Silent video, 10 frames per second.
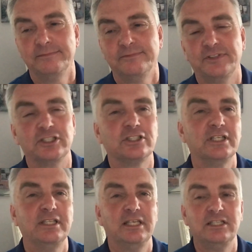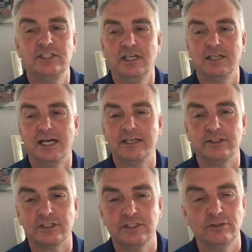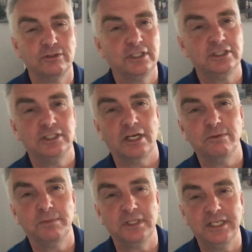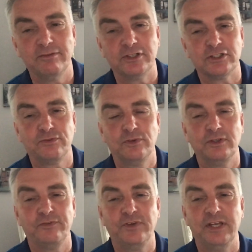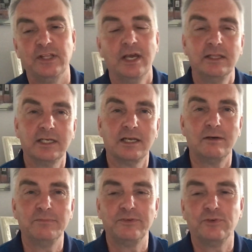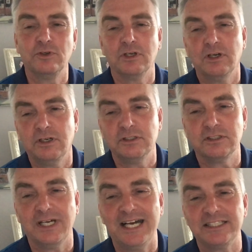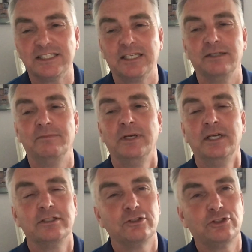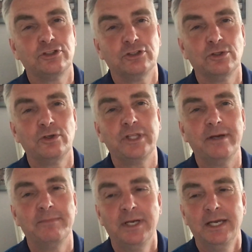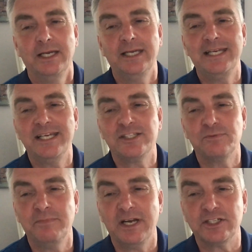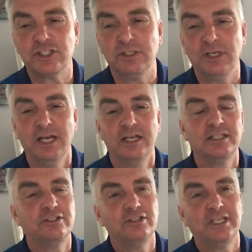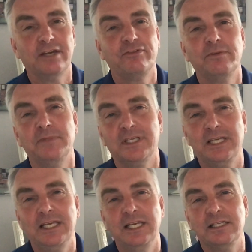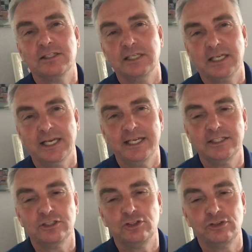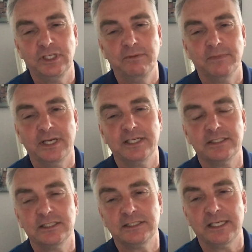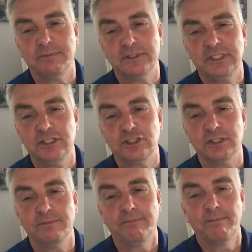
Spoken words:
Firstly, these young adults, you know, these young believers full of faith, they come before God to ask him to show them in his mercy, to give them the key to the king's dream and its interpretation.